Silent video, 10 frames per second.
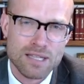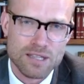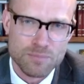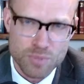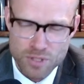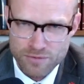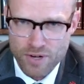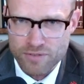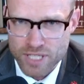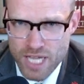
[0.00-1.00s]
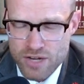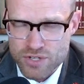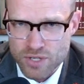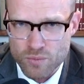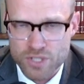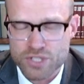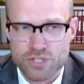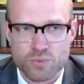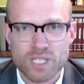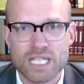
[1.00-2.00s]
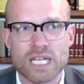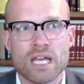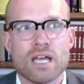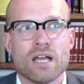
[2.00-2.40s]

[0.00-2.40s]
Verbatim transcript: the book of Revelation, which is really